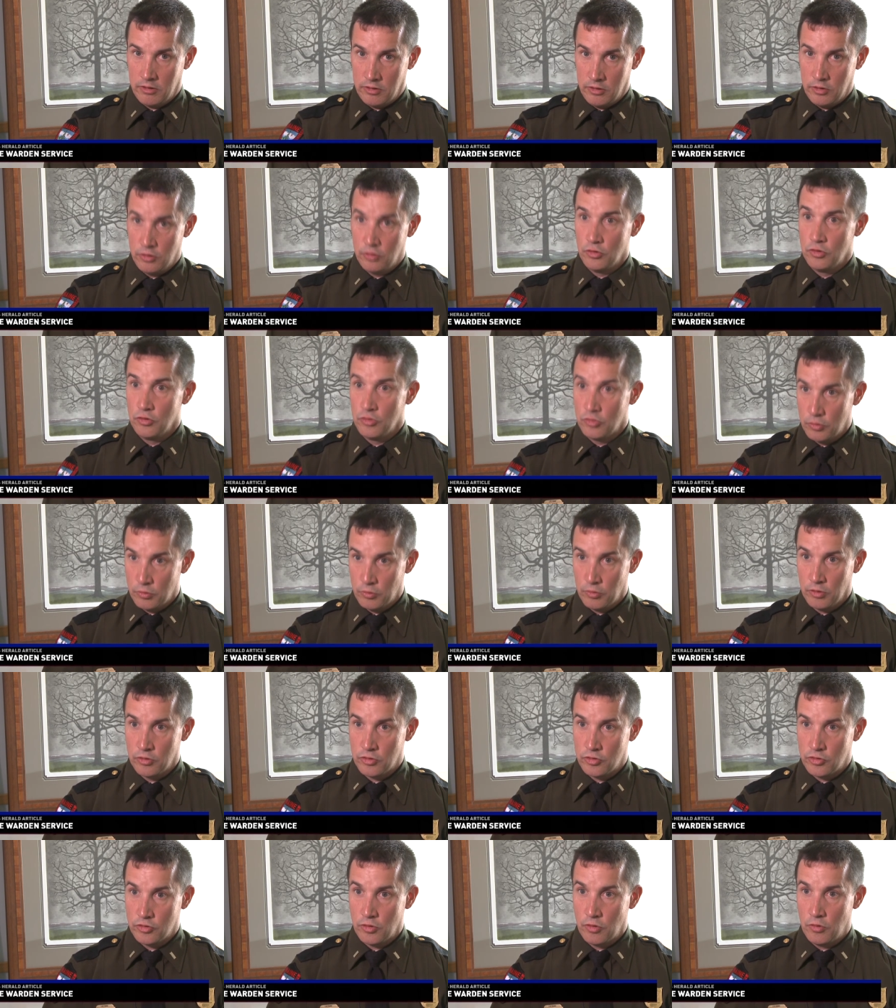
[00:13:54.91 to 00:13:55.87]
you used the
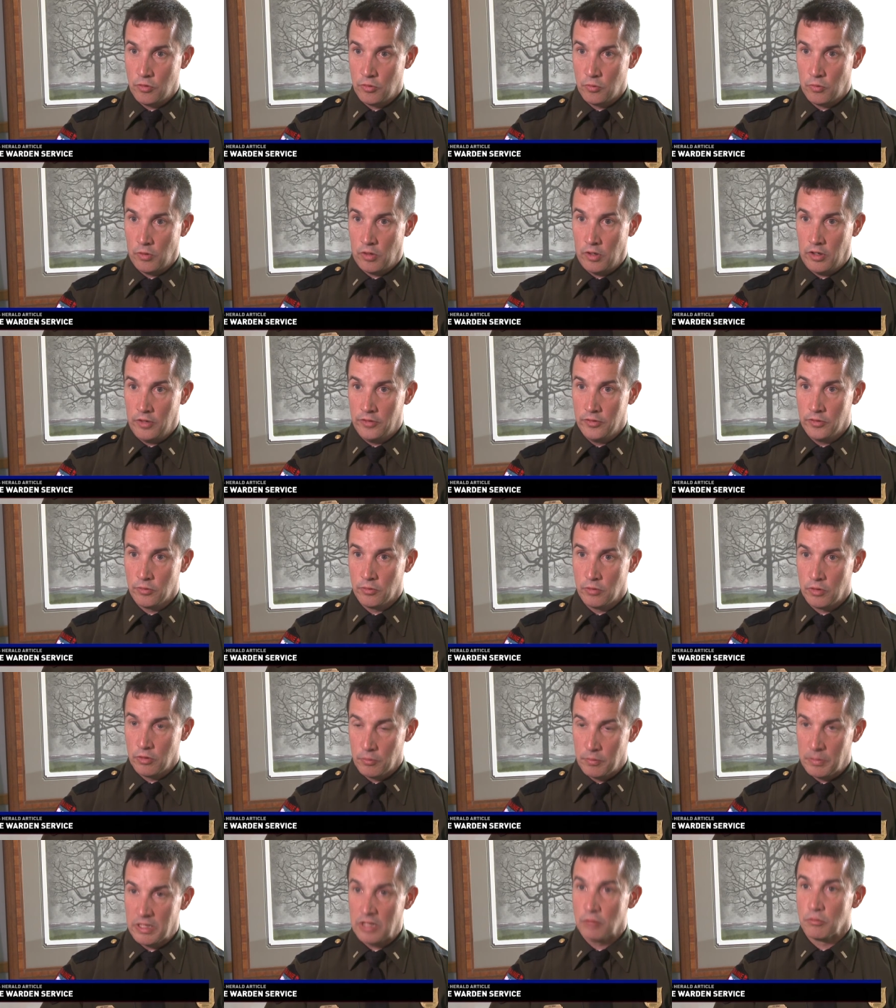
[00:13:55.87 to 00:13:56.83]
word stonewalled, or we
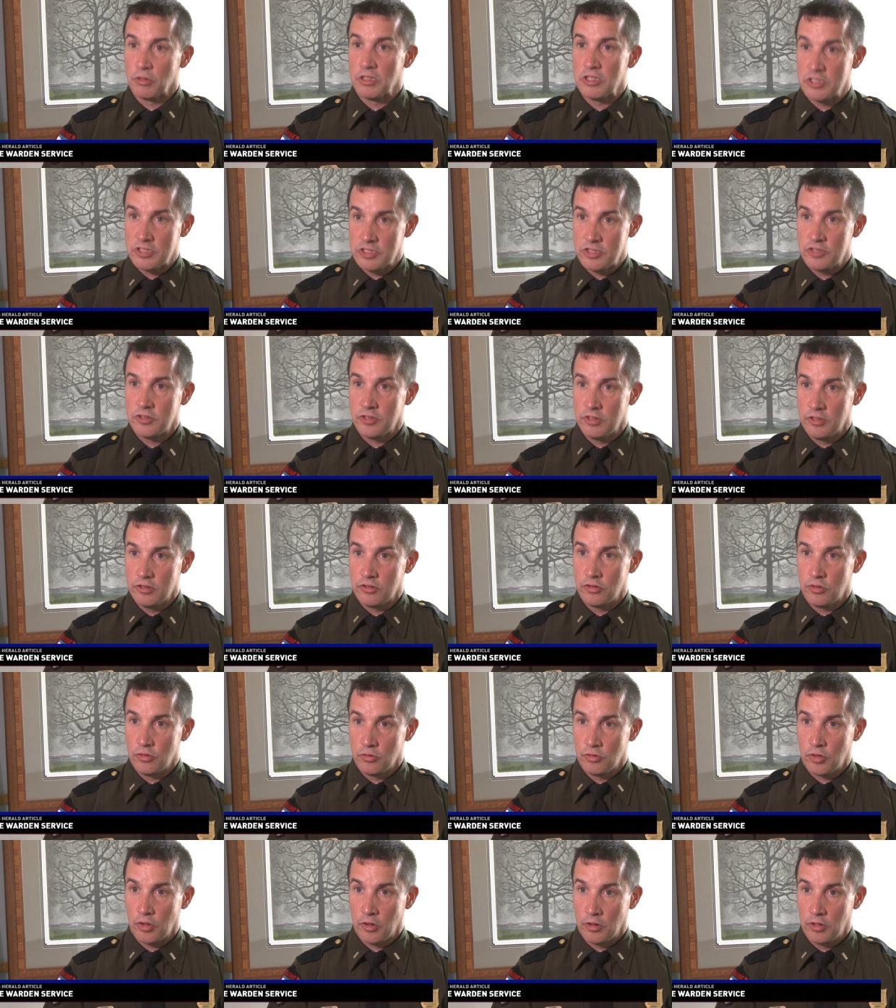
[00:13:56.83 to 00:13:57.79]
were being resistant
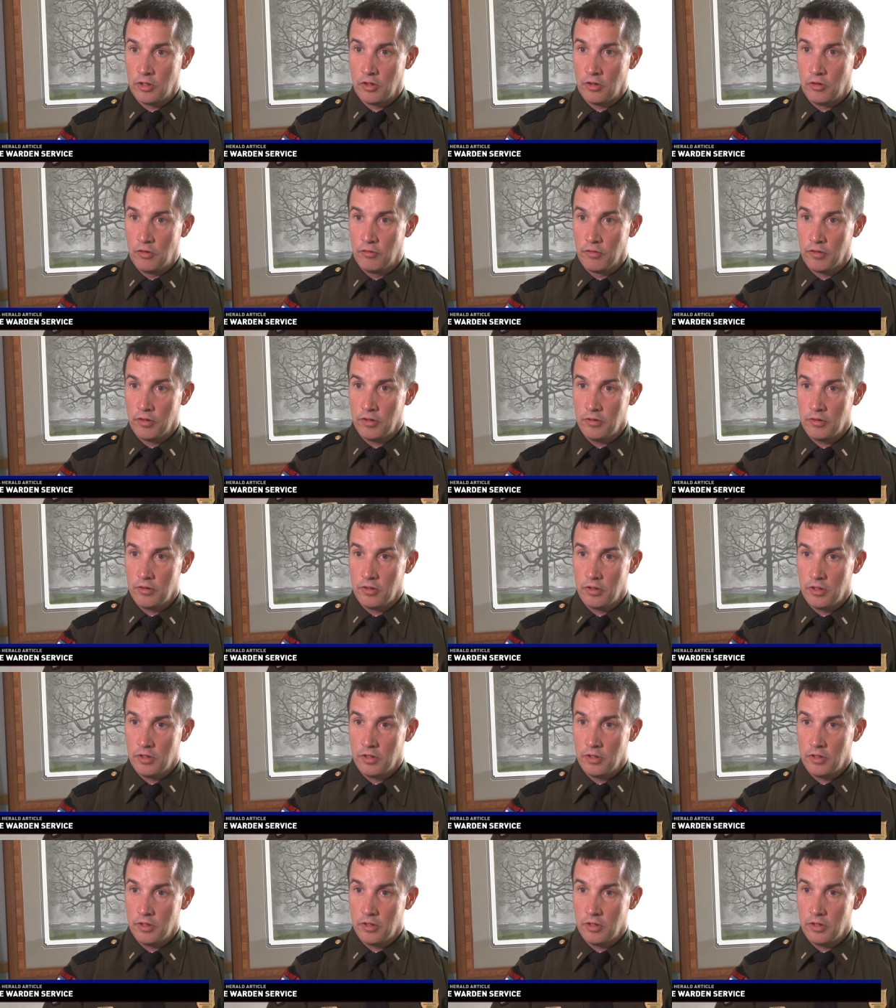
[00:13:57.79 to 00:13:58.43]
to turn it over.